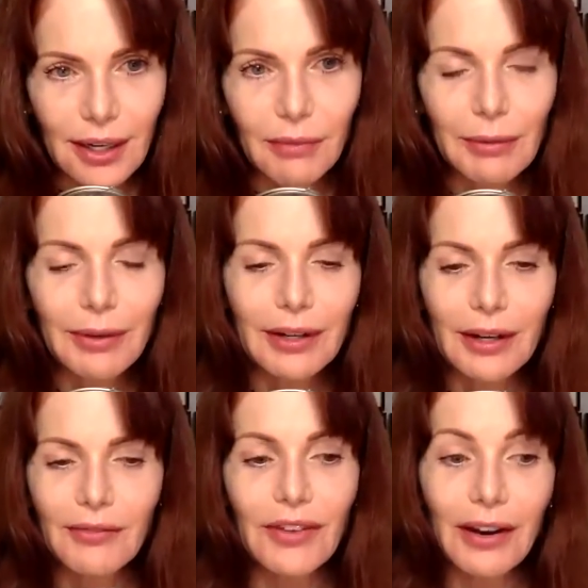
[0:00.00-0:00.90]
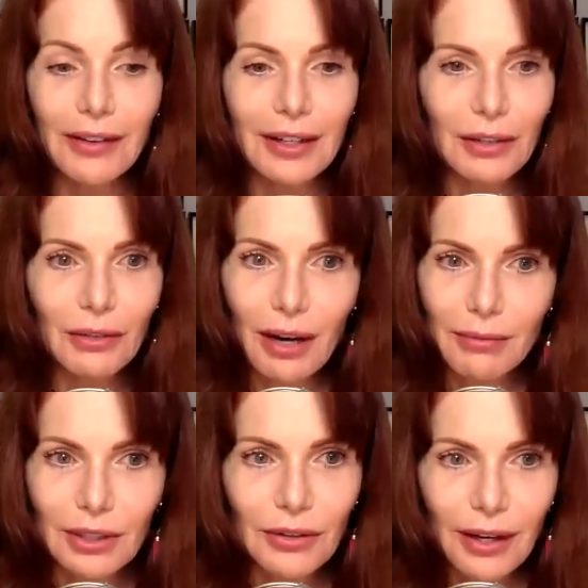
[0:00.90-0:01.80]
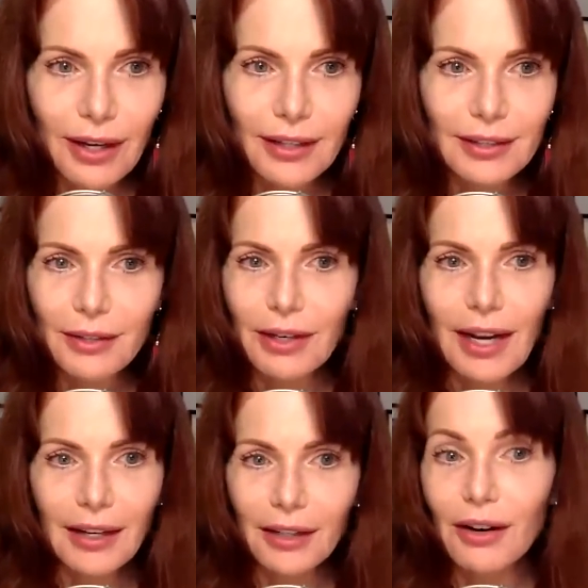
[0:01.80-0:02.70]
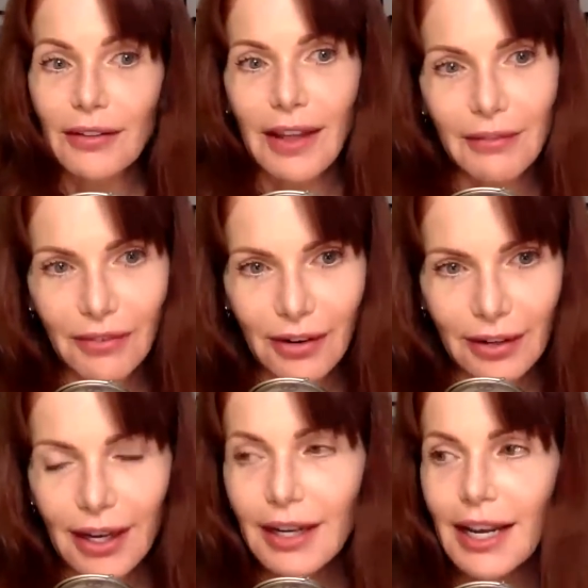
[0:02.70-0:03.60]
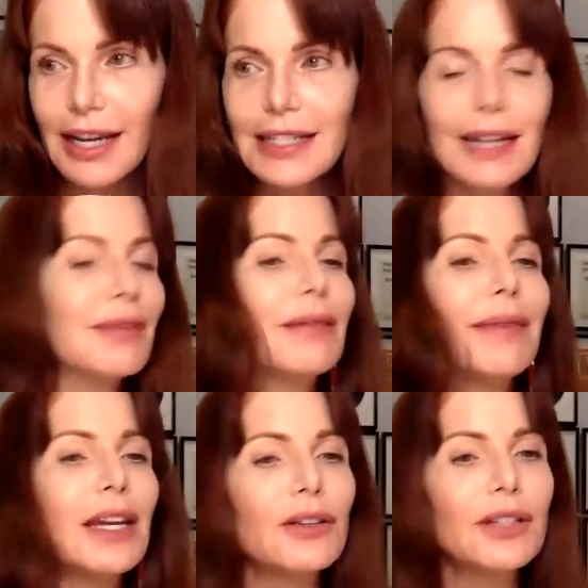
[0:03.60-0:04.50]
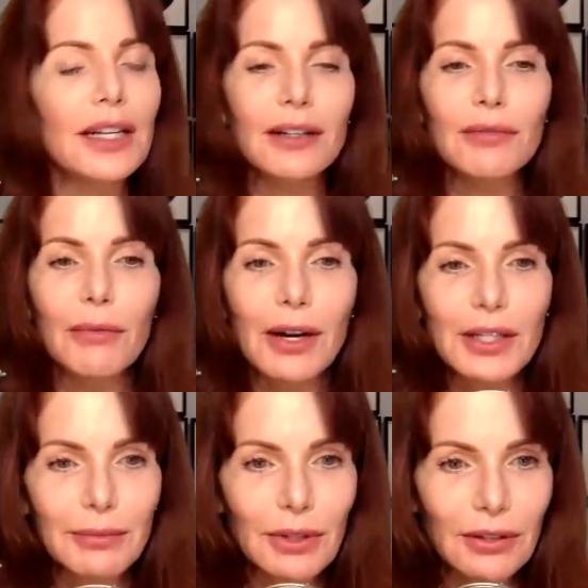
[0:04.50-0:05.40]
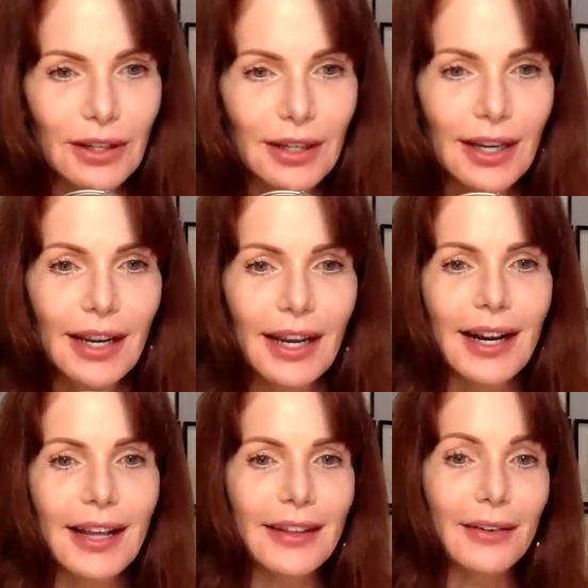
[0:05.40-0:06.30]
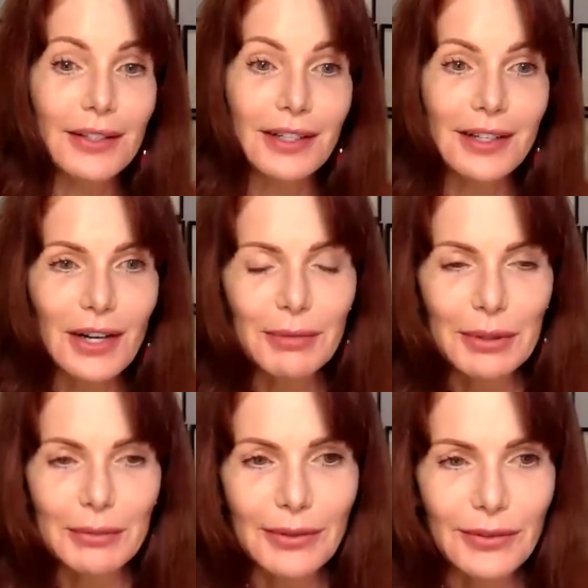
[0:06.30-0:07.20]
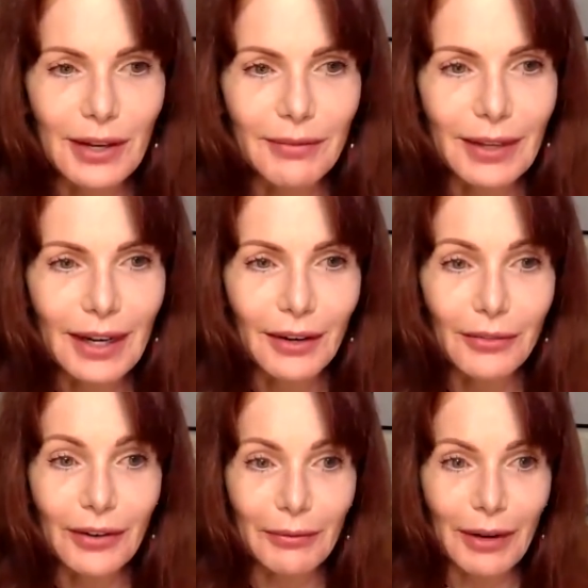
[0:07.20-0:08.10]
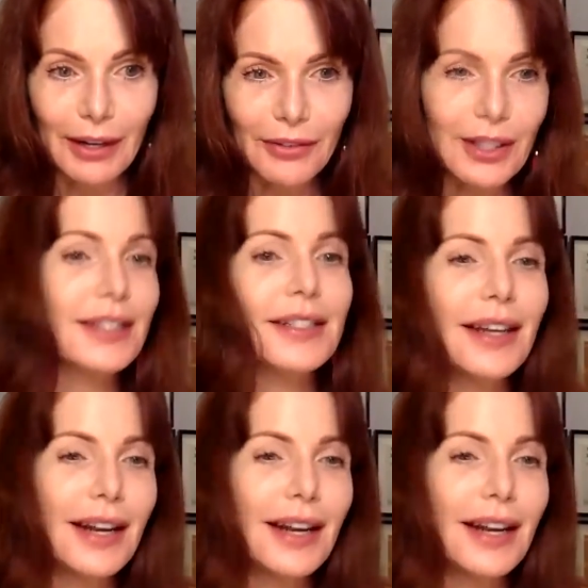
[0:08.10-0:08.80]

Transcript: We were a very new couple, okay? So it yeah. hadn't gone that far yet. He said, I'm going to make you dinner and we'll watch a movie. And I thought, oh, he's going to try to put the moves on me. And I don't know if I'm ready for this.